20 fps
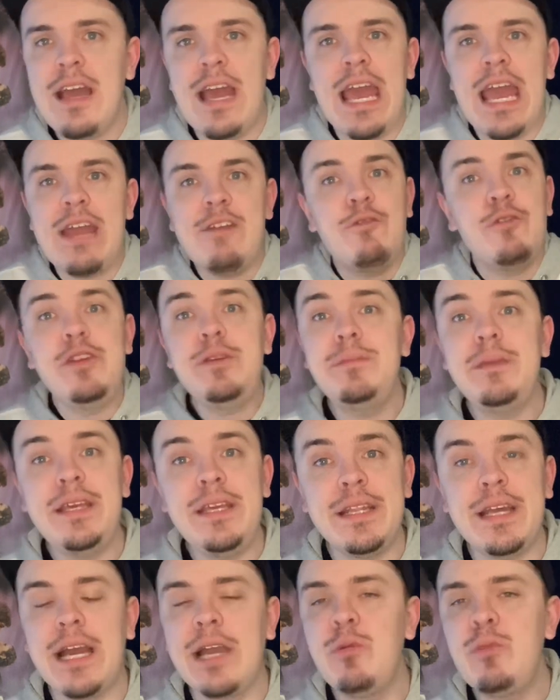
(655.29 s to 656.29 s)
Every
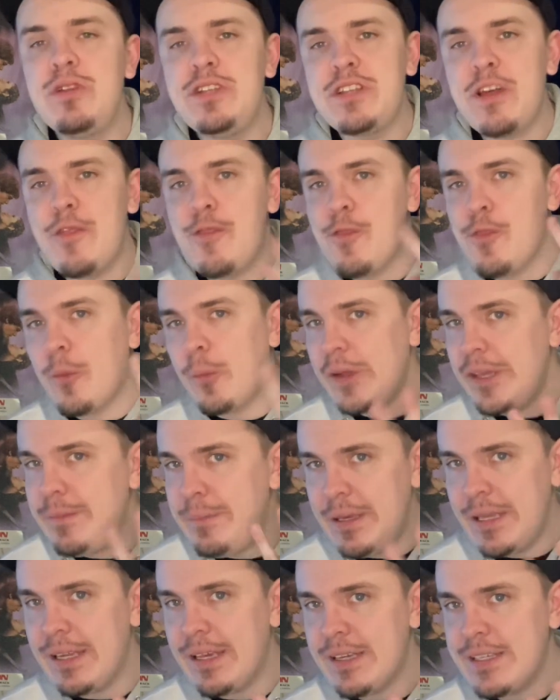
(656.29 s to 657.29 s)
meeting, I went to three
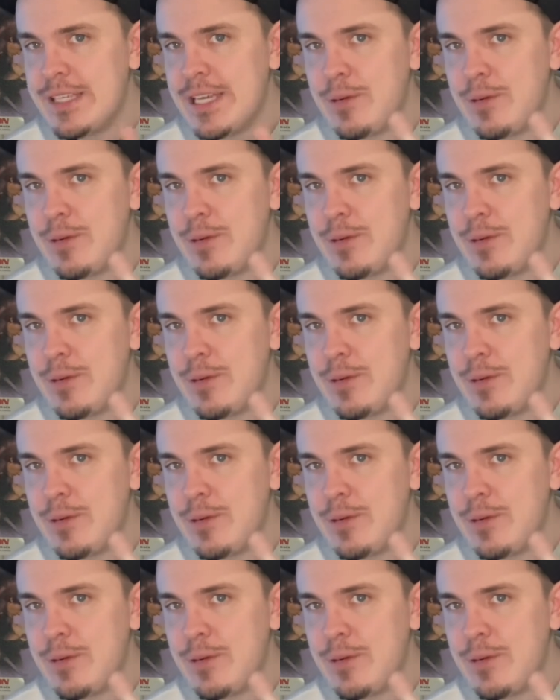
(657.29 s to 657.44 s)
meetings.